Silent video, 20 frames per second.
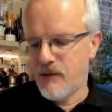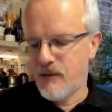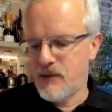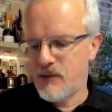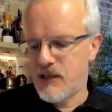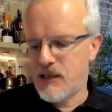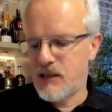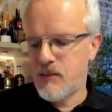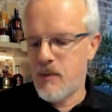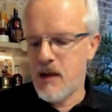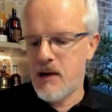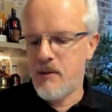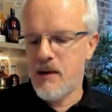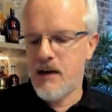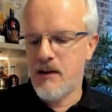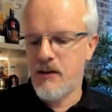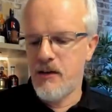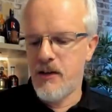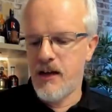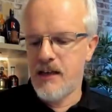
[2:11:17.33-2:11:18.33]
It was
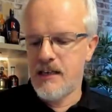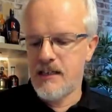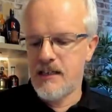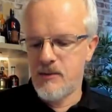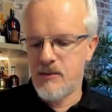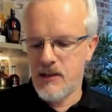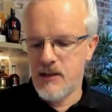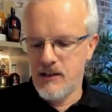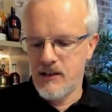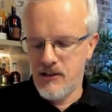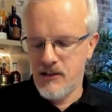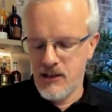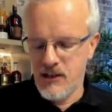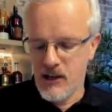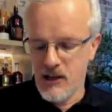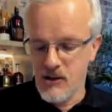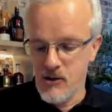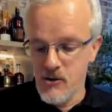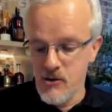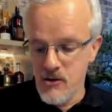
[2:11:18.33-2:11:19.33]
experimental things. It was just
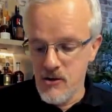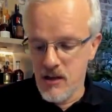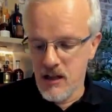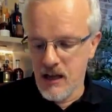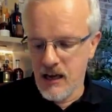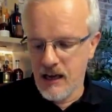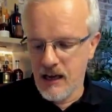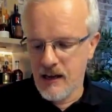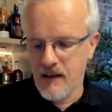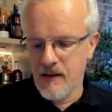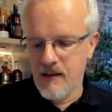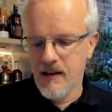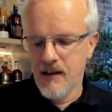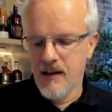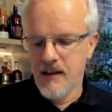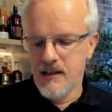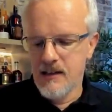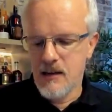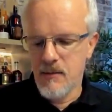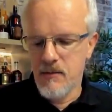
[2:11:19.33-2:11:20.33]
a new thing,
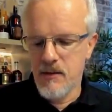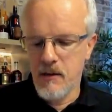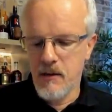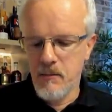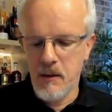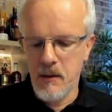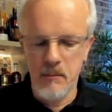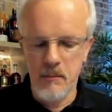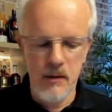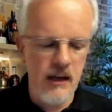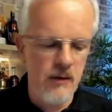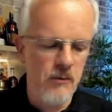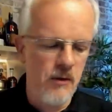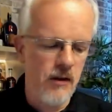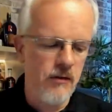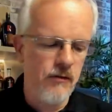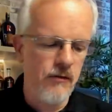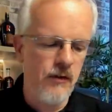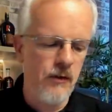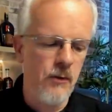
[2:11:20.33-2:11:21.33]
something I'd been playing
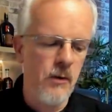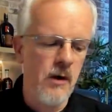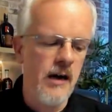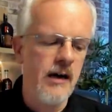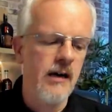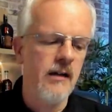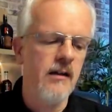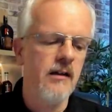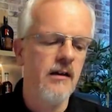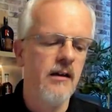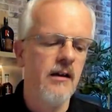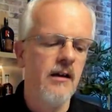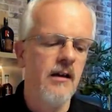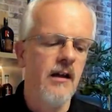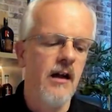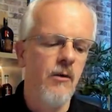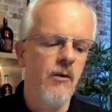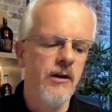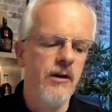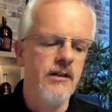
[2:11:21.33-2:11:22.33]
with for a while.
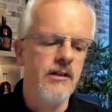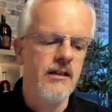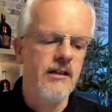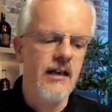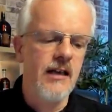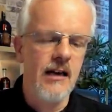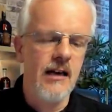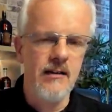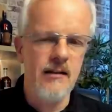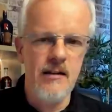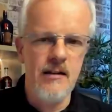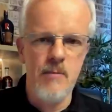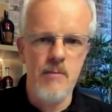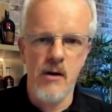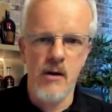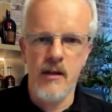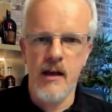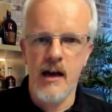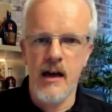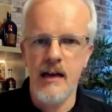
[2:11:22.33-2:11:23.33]
I wanted to kind of
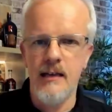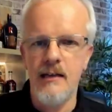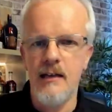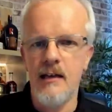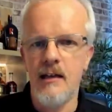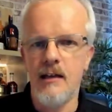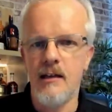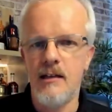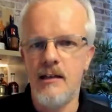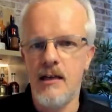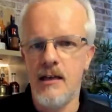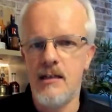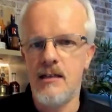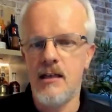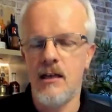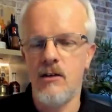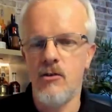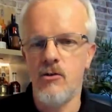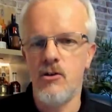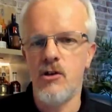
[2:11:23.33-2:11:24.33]
debunk that idea that
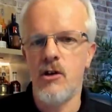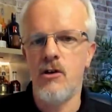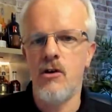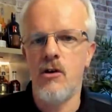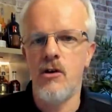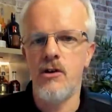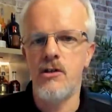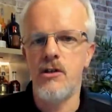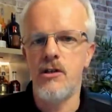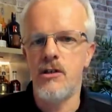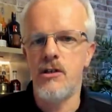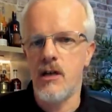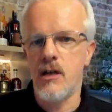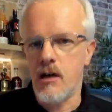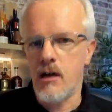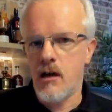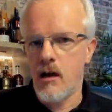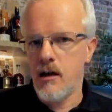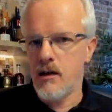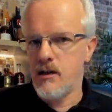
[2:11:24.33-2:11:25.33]
tasting notes are nonsense
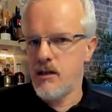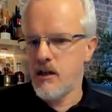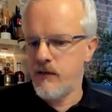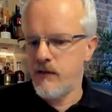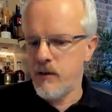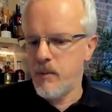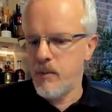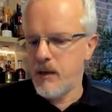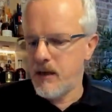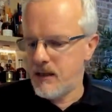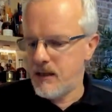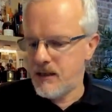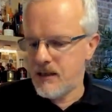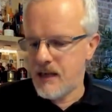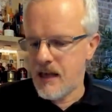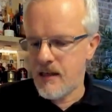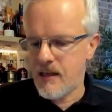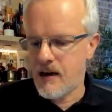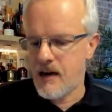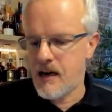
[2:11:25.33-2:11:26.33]
and encourage everybody to
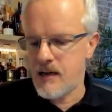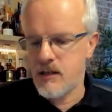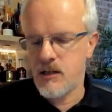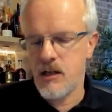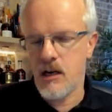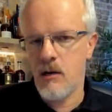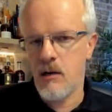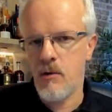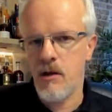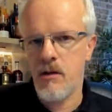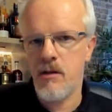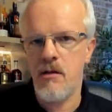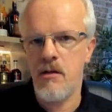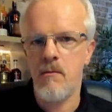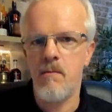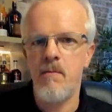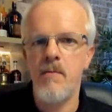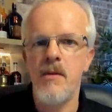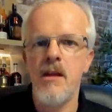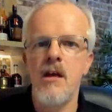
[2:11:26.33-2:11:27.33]
get their hands dirty with
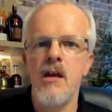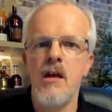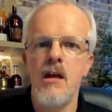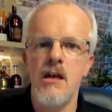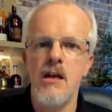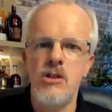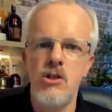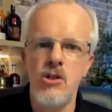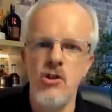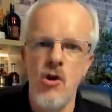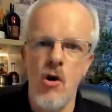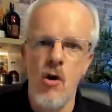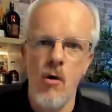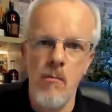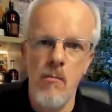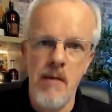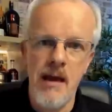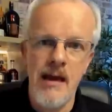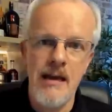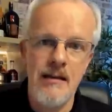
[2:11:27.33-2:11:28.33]
them. It's
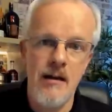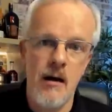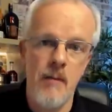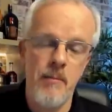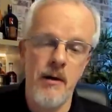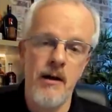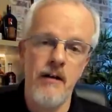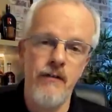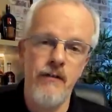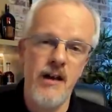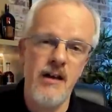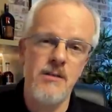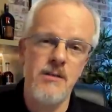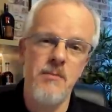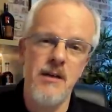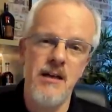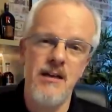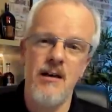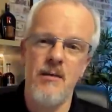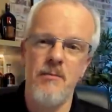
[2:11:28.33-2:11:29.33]
not made up. And if it
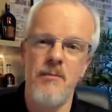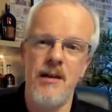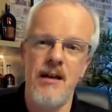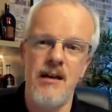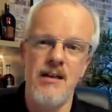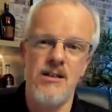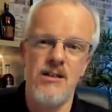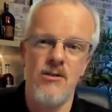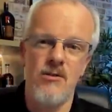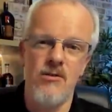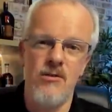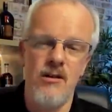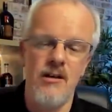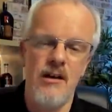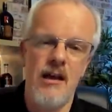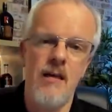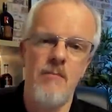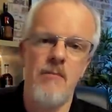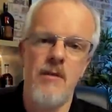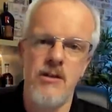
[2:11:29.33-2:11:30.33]
is made up, then it's not going
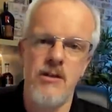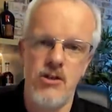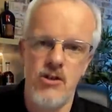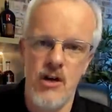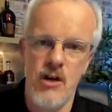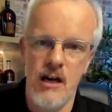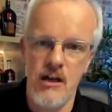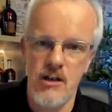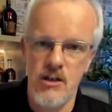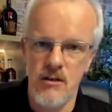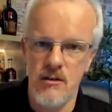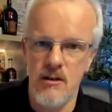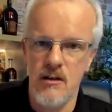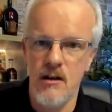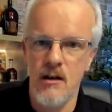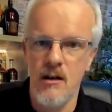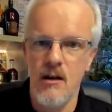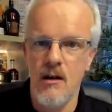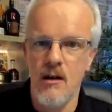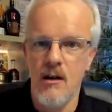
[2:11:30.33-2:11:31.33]
to get much traction.